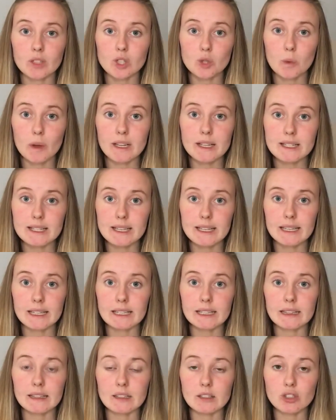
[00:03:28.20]

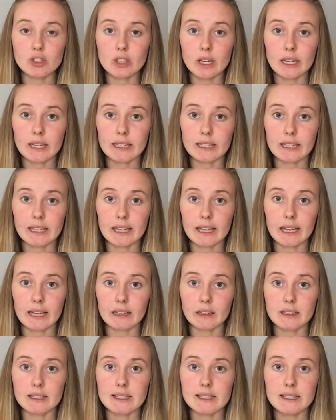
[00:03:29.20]
sweaty, the
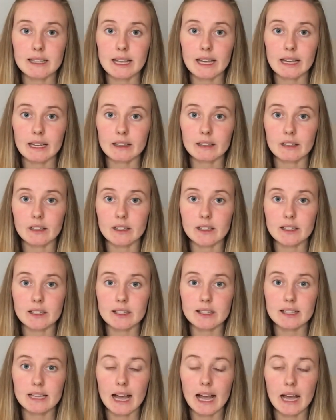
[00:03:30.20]
shaking, the
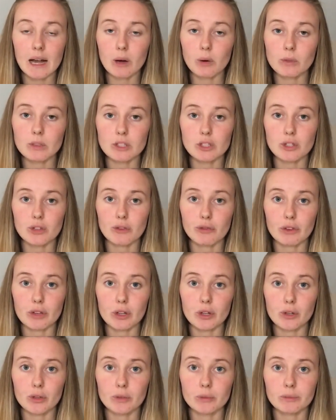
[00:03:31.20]
sickness? How did you
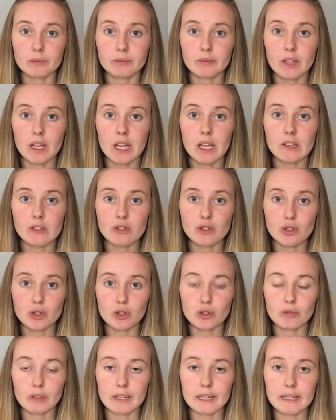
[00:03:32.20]
feel
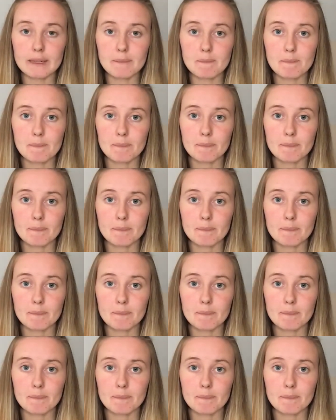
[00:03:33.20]
during?